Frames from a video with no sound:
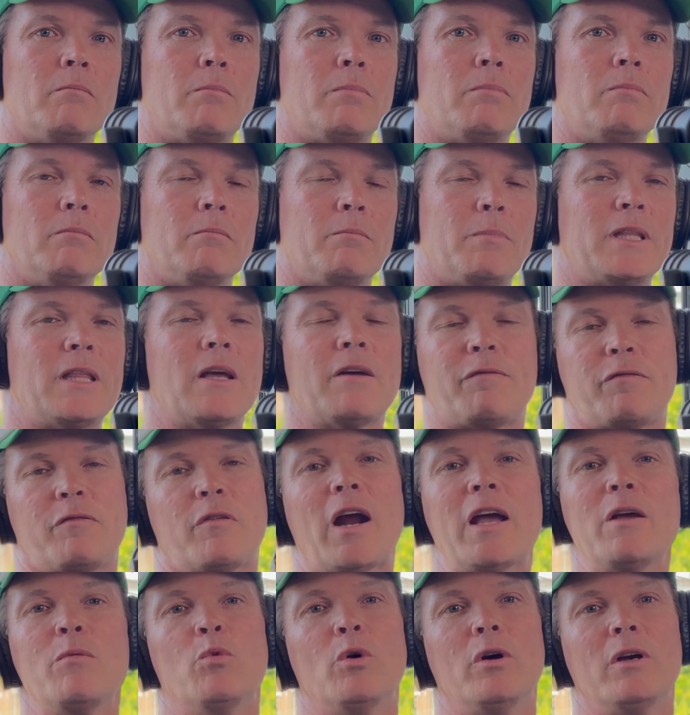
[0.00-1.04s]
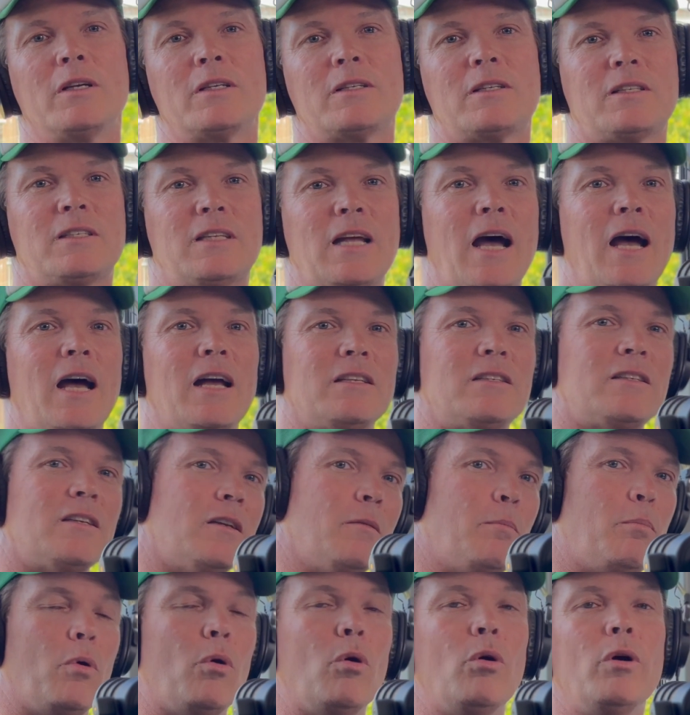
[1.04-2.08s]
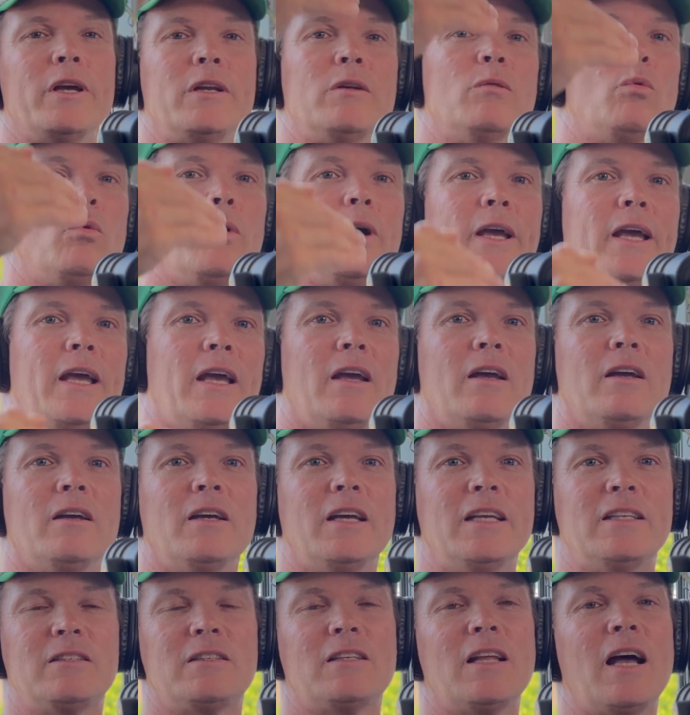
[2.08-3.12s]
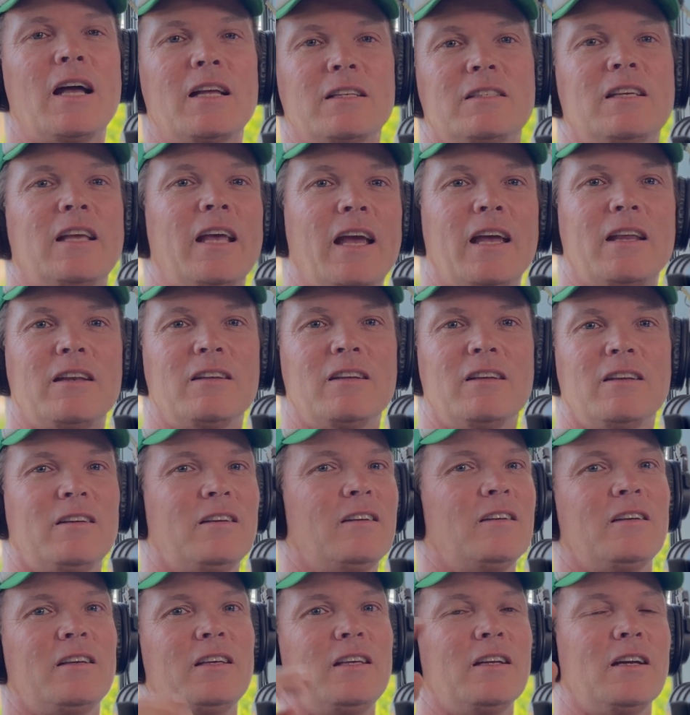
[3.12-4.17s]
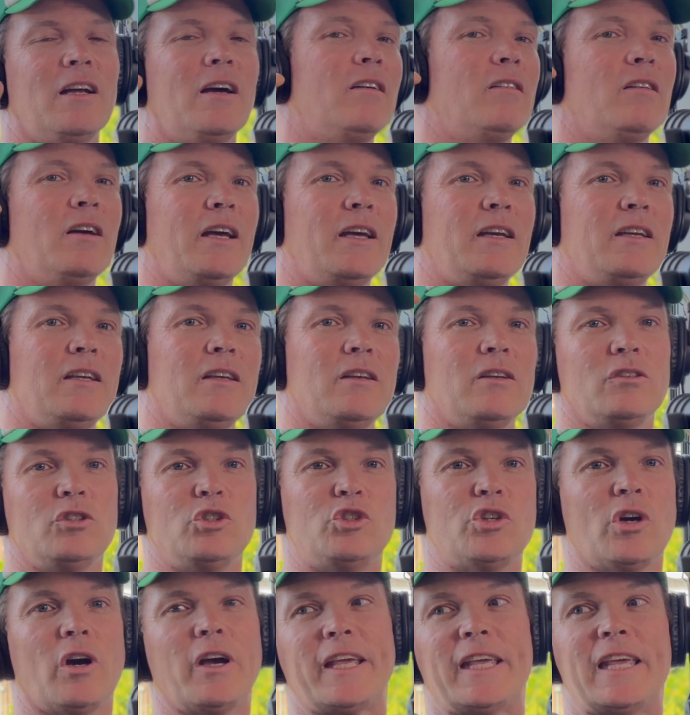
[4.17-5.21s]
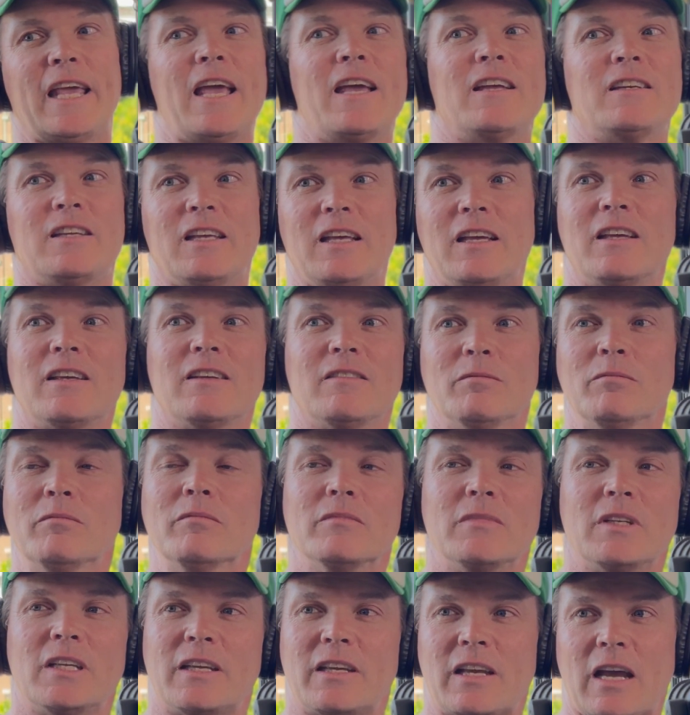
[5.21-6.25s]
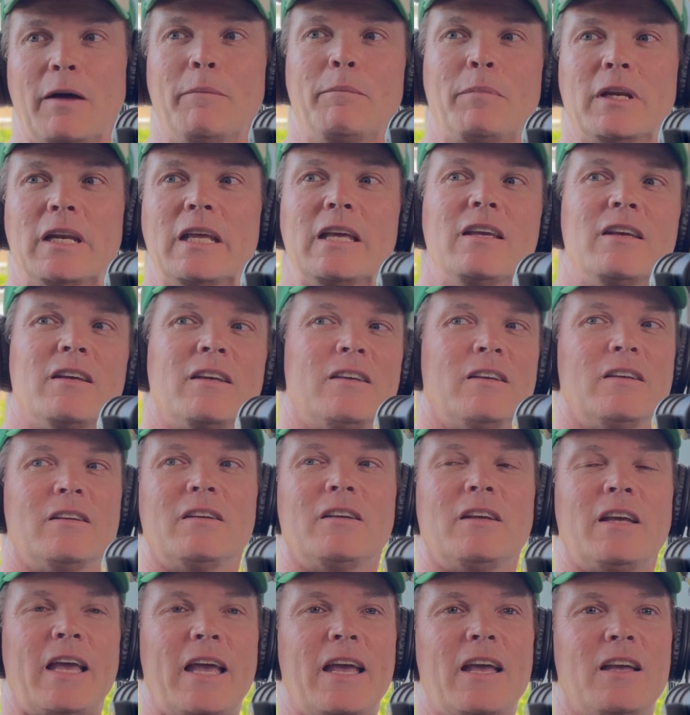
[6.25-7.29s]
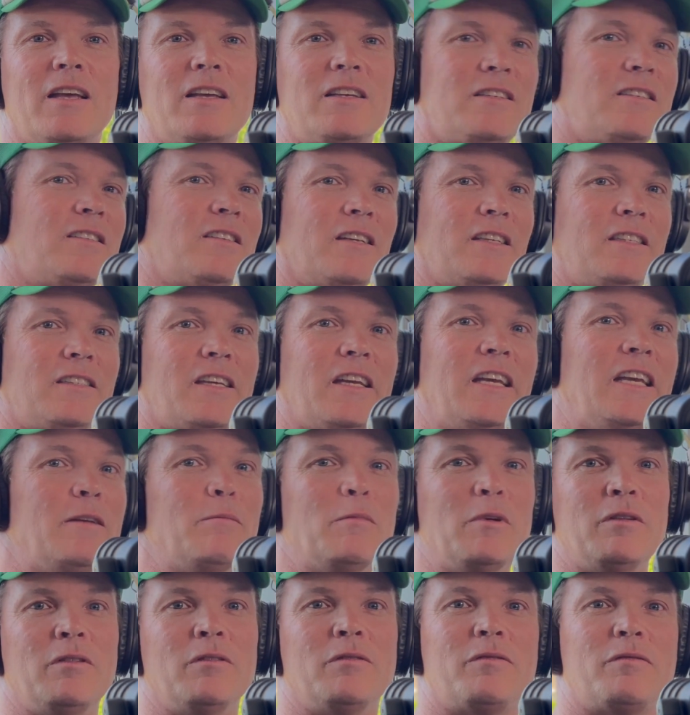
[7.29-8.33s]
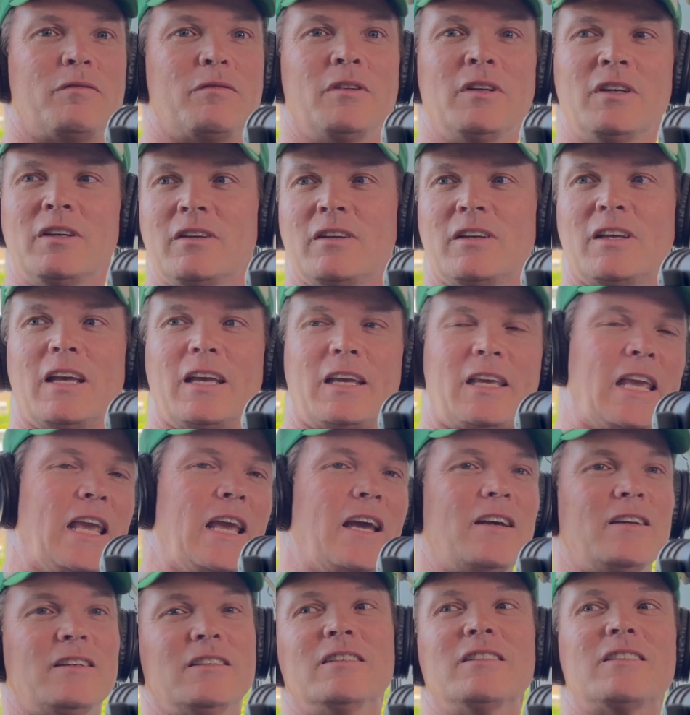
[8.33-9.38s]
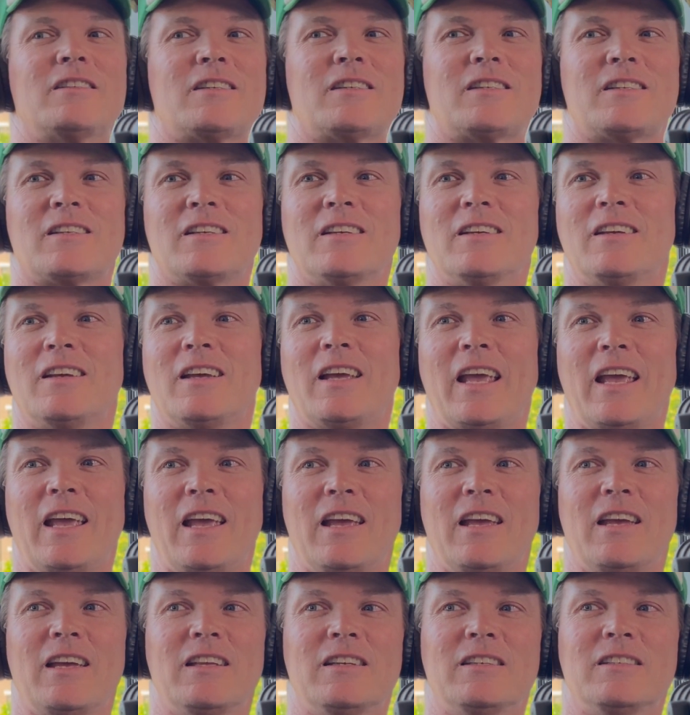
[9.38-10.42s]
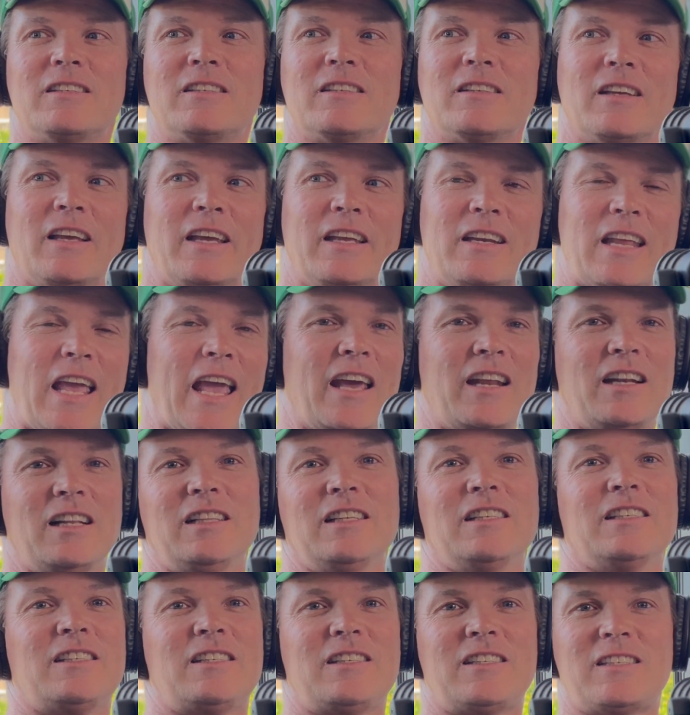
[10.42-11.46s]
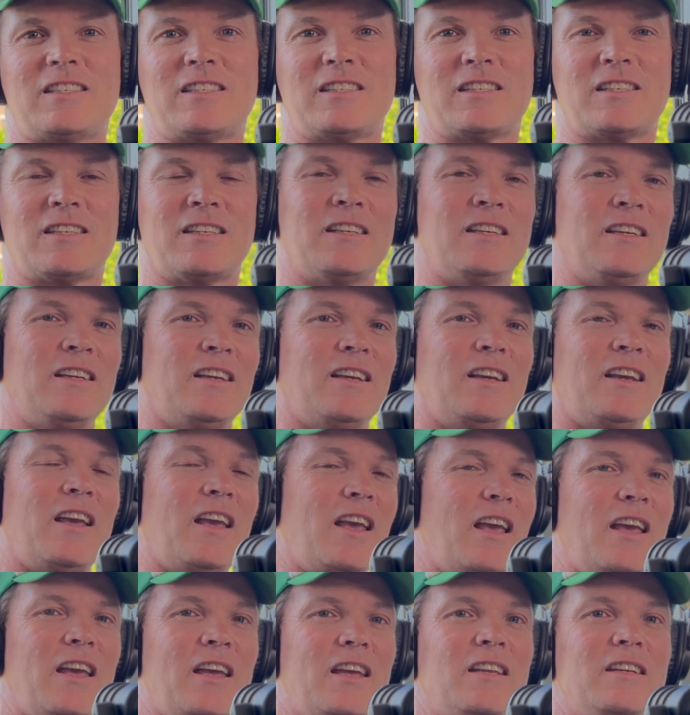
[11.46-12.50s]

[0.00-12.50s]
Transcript: But that framework starts at a point where it starts at, a gigantic company has a team of accountants and analysts and